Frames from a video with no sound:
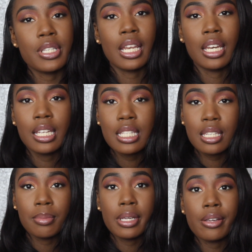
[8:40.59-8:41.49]
sending it
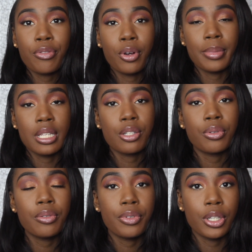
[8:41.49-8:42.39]
to me for me to
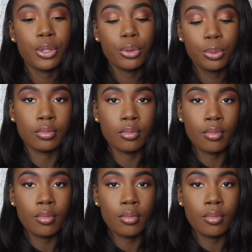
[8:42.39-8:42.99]
review.